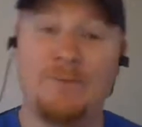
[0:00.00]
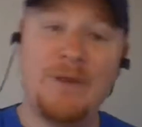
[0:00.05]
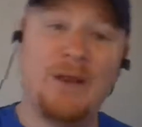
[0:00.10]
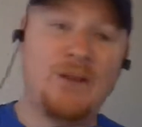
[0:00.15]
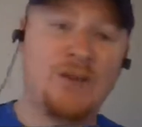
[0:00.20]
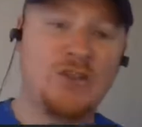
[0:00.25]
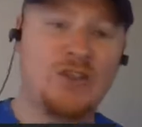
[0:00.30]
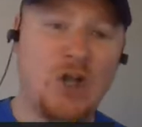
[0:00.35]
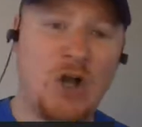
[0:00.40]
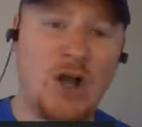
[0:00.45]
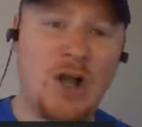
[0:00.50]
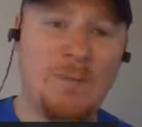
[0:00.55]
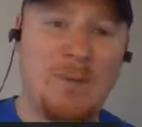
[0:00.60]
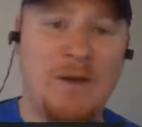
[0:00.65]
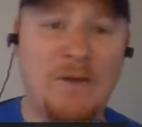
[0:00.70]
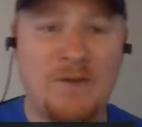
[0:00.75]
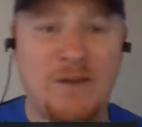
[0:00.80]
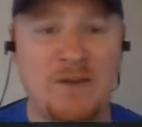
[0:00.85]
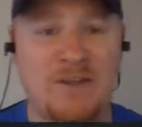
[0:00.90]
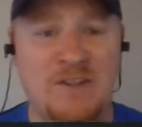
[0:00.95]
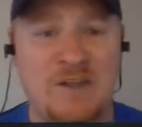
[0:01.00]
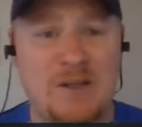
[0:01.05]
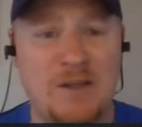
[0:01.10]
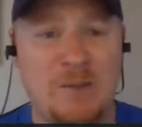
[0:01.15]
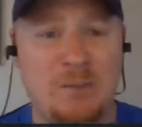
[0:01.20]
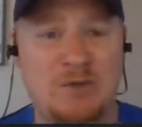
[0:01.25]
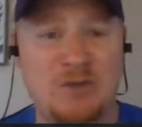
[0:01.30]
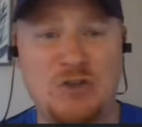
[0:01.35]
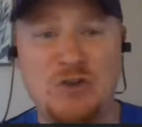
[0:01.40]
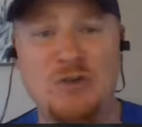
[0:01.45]
Now let's talk about
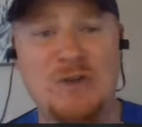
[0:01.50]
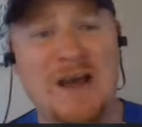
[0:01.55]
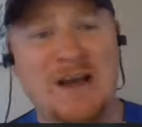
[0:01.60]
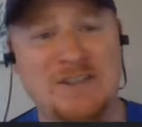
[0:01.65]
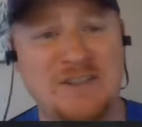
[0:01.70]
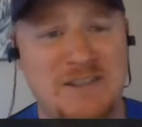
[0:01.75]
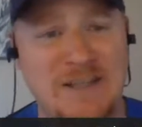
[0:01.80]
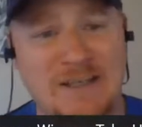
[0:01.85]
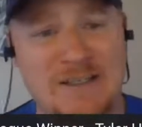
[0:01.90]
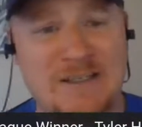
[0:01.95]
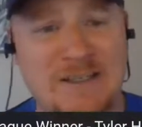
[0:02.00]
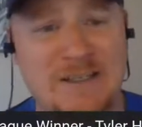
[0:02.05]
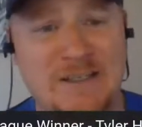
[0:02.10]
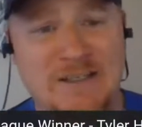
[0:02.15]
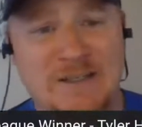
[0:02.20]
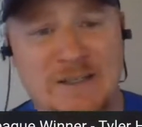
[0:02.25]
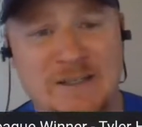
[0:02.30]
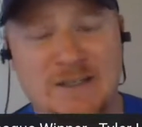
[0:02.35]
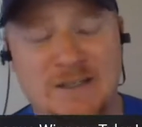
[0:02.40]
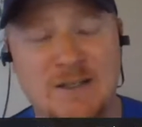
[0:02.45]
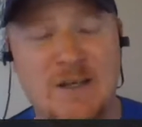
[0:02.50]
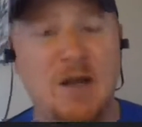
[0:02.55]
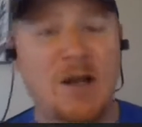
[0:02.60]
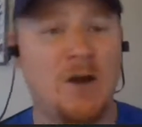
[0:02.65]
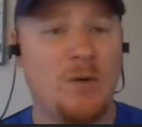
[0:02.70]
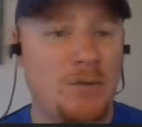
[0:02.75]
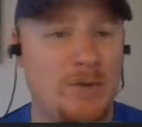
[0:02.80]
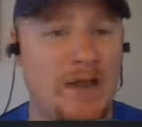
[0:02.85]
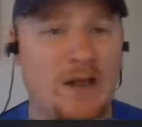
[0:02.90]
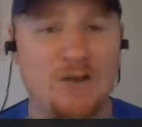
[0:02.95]
the 2019 season
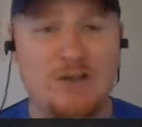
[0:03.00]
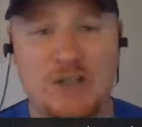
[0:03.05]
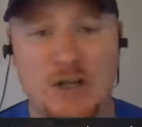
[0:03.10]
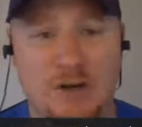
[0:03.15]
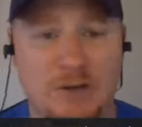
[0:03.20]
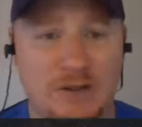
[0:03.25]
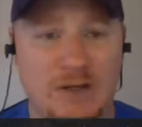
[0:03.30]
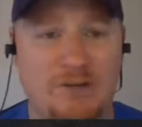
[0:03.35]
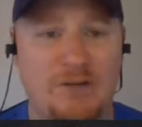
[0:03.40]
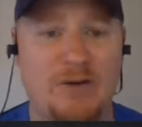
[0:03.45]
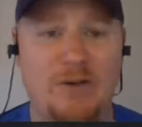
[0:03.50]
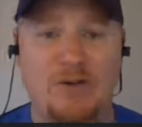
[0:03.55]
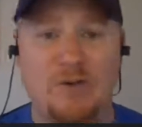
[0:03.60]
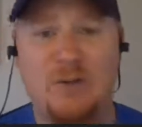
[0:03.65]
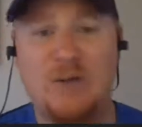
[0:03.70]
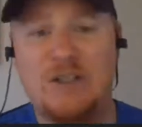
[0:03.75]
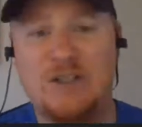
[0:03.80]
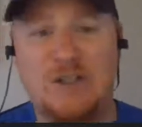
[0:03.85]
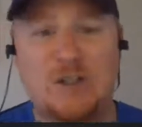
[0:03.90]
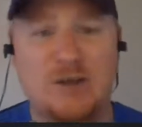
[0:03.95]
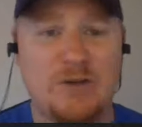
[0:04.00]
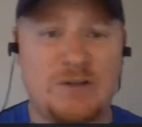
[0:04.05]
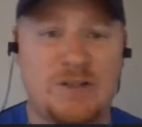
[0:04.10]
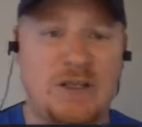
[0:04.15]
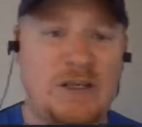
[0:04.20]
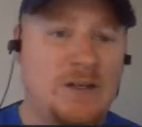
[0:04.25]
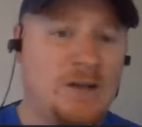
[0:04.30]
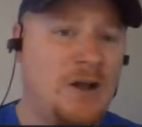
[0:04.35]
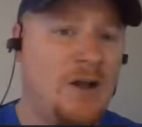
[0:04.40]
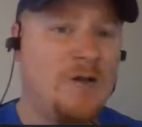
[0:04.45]
without Gerald Everett, weeks
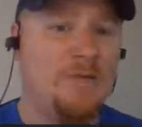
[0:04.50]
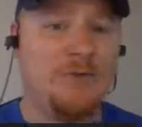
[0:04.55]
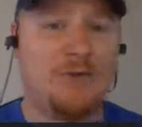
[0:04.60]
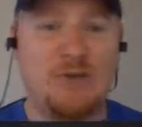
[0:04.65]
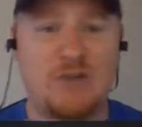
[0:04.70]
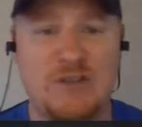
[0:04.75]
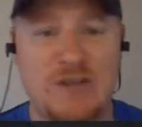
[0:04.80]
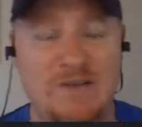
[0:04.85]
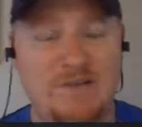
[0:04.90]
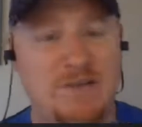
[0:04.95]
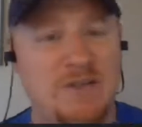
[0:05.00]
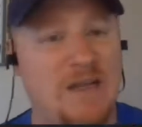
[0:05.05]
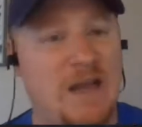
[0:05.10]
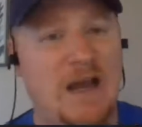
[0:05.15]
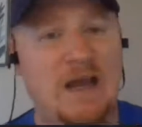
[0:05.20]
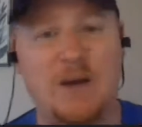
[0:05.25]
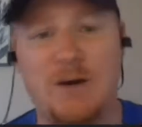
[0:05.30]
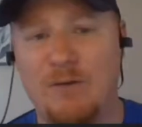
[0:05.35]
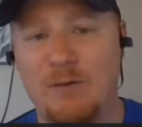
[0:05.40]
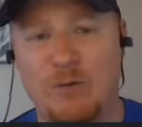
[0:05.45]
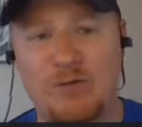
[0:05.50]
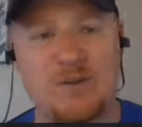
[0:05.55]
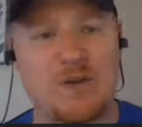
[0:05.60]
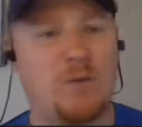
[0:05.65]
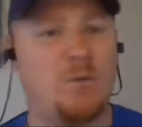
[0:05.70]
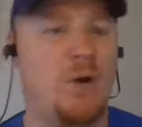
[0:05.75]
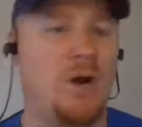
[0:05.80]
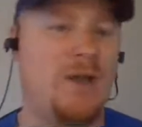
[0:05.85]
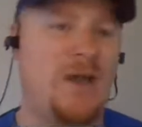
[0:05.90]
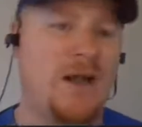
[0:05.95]
13 through 17. I know everyone's
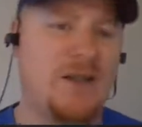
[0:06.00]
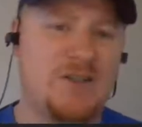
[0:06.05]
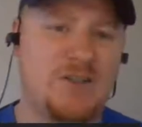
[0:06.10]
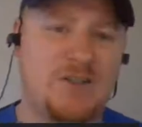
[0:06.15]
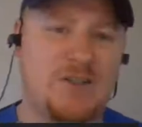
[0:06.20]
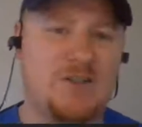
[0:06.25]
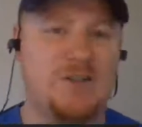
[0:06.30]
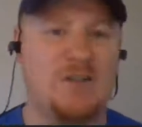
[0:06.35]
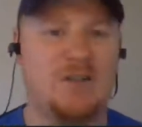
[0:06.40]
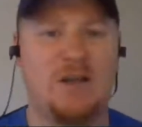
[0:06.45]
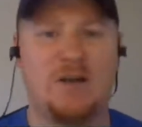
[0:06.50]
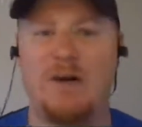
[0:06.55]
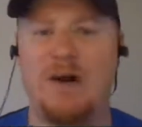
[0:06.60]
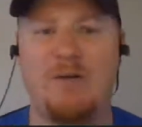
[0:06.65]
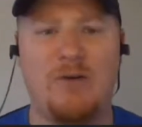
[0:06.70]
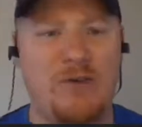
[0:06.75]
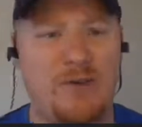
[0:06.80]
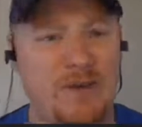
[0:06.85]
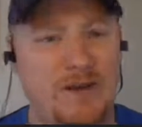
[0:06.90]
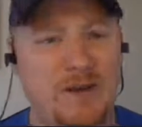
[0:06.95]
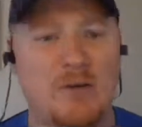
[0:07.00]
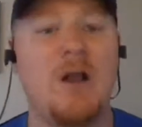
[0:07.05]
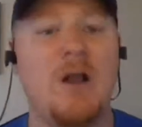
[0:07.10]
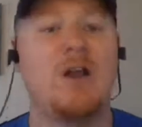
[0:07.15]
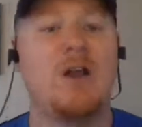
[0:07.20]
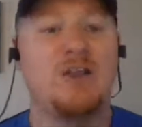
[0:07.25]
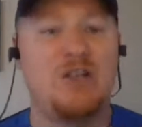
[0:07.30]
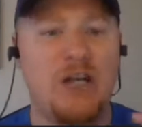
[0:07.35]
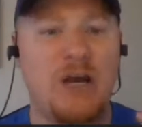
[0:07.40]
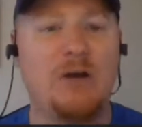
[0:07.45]
like, well, that's just, everything.
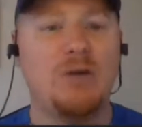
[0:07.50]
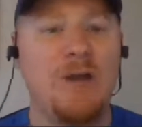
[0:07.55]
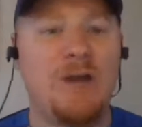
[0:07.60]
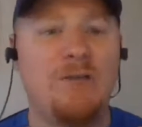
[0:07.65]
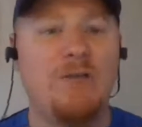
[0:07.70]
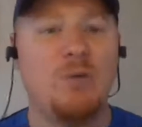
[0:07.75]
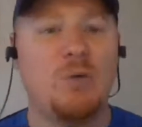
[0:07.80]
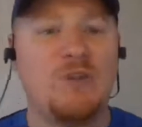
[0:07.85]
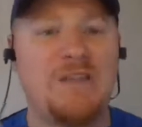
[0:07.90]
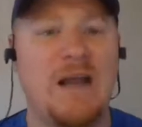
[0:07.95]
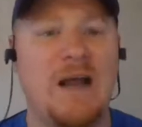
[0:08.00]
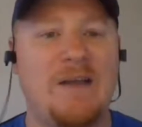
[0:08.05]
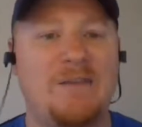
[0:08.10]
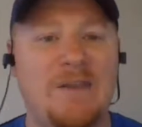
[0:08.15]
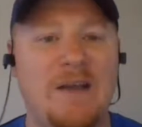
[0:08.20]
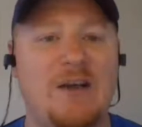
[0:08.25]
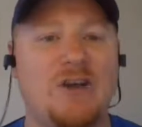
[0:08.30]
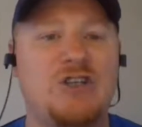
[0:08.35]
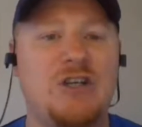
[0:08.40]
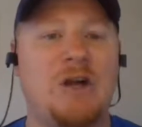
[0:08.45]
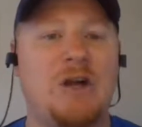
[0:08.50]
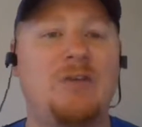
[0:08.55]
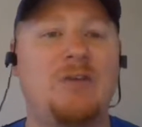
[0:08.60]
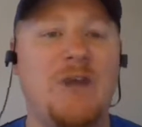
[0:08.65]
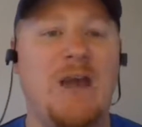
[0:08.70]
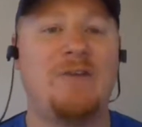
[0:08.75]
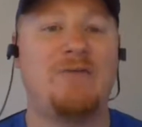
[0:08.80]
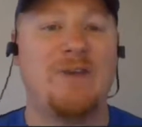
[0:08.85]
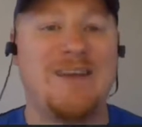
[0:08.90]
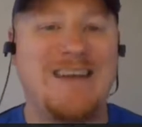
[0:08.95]
Gerald Everett was not there. Gerald
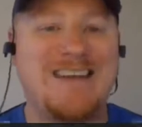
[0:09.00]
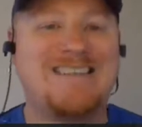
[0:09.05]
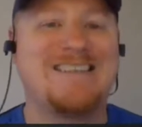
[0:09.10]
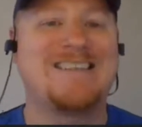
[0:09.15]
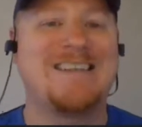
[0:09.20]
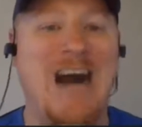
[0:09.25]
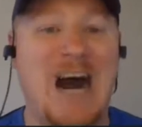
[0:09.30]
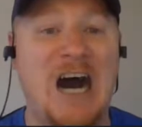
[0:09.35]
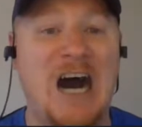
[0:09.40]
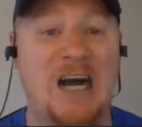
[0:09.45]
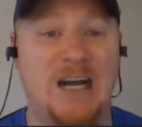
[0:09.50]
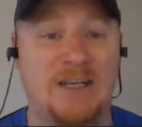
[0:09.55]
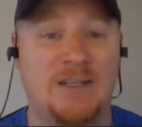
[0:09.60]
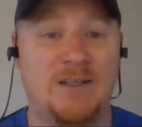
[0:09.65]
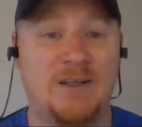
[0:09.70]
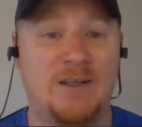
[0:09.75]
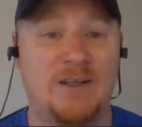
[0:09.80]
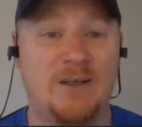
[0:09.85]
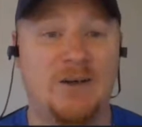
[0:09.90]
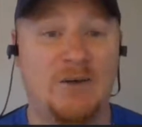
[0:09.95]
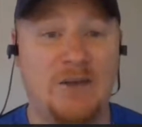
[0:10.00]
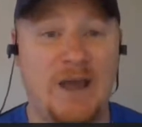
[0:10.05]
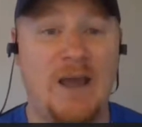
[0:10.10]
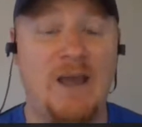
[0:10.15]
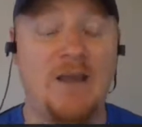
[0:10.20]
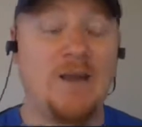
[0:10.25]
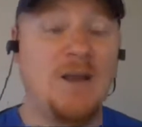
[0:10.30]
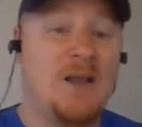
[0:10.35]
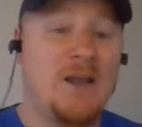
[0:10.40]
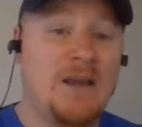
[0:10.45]
Everett is gone,
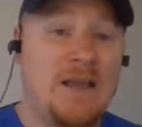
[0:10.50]
okay?